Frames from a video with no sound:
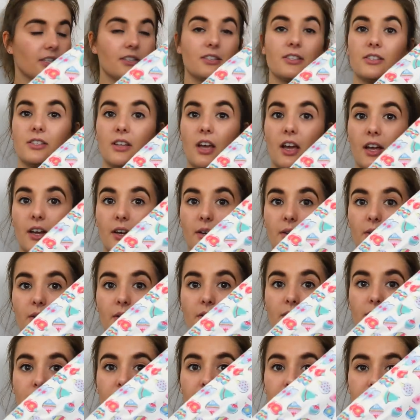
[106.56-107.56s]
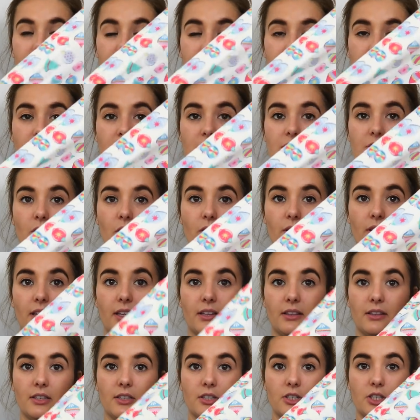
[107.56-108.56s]
So this is the
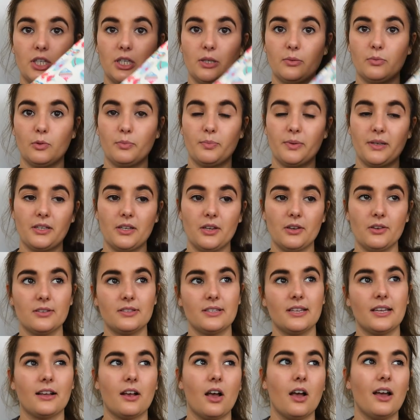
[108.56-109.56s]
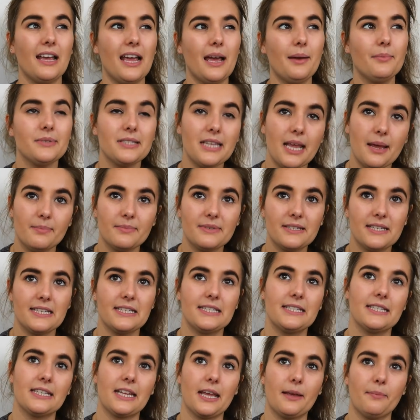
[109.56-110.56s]
stocking that she will be using. I am
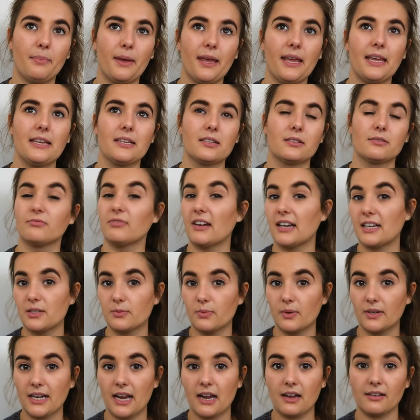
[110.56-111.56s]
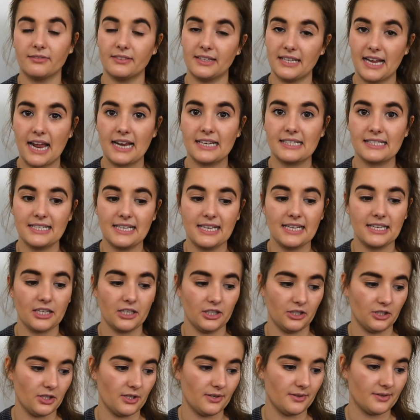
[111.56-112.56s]
tempted to get P's red one out of the attic
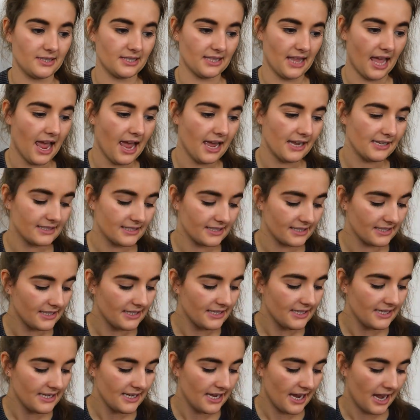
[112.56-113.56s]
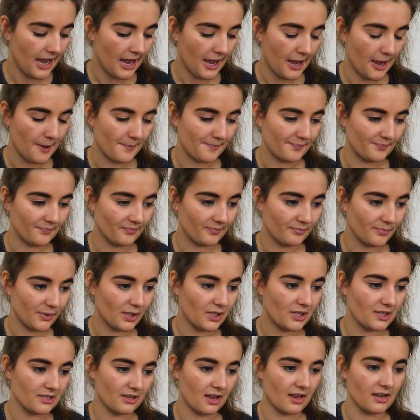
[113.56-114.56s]
and use that,
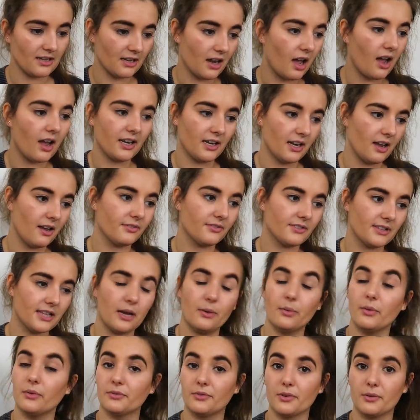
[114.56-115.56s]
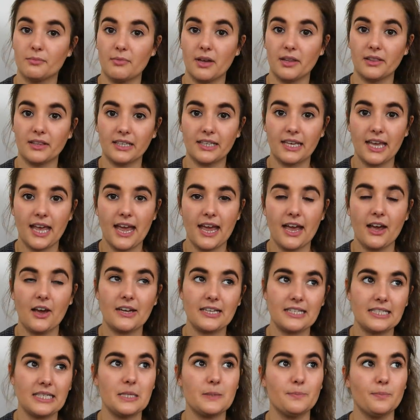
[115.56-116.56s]
because I loved that one from Mother Care.
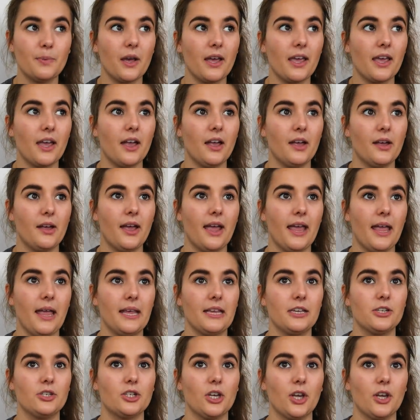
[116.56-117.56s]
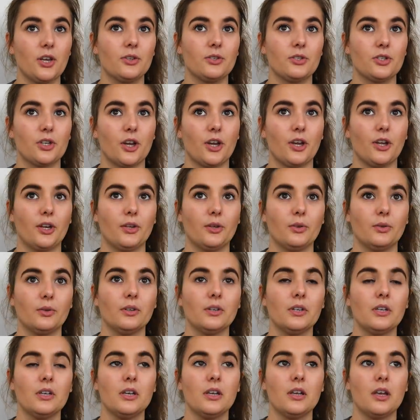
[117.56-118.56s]
I did buy her a
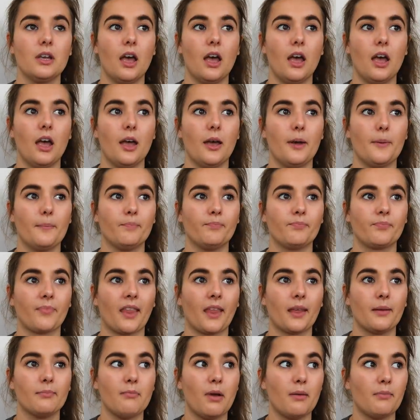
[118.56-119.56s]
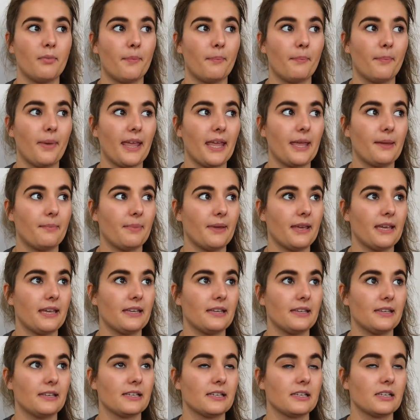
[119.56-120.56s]
JoJo Mum and
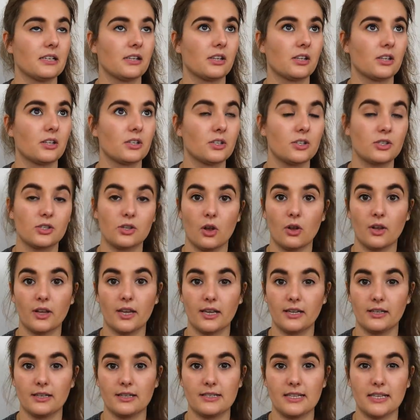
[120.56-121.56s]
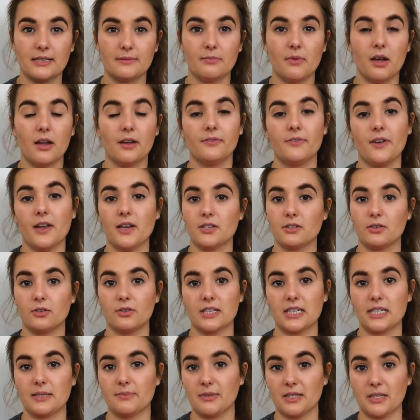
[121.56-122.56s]
Baby stocking that says My First
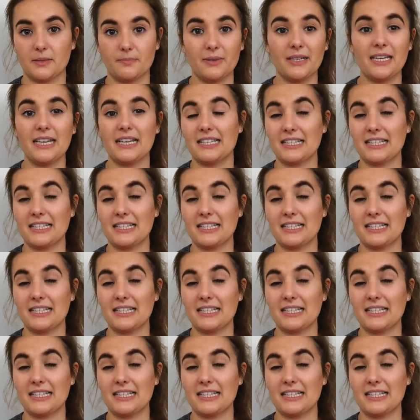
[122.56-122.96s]
Christmas, but